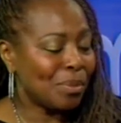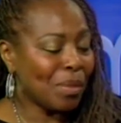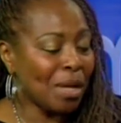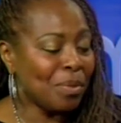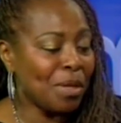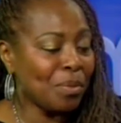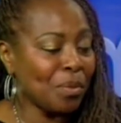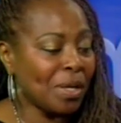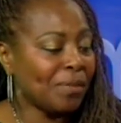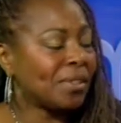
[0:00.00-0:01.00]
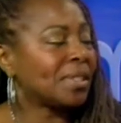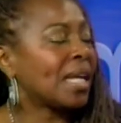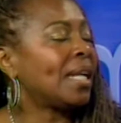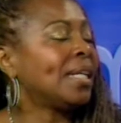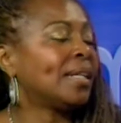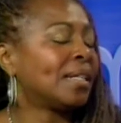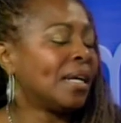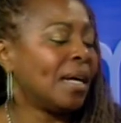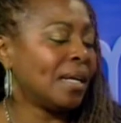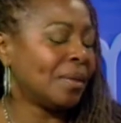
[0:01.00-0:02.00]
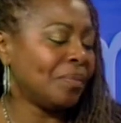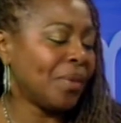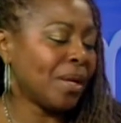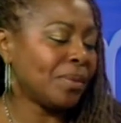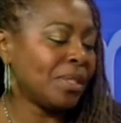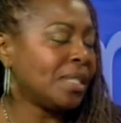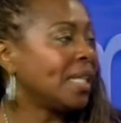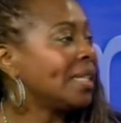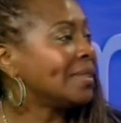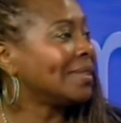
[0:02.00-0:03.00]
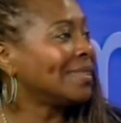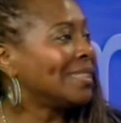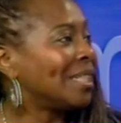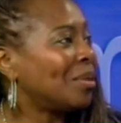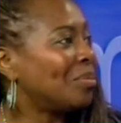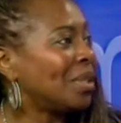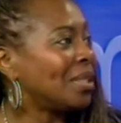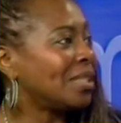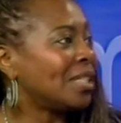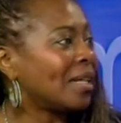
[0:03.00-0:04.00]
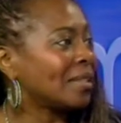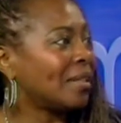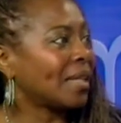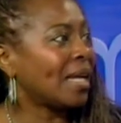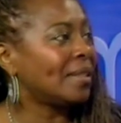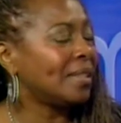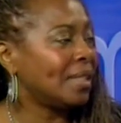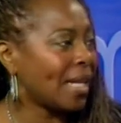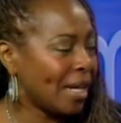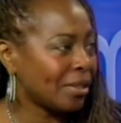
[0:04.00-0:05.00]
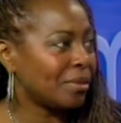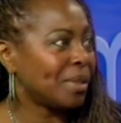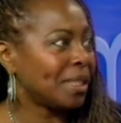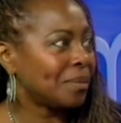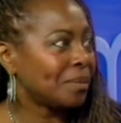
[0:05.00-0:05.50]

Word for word: My people, when I first got here, um, I was in the hills up in Choctaw County in Ackerman.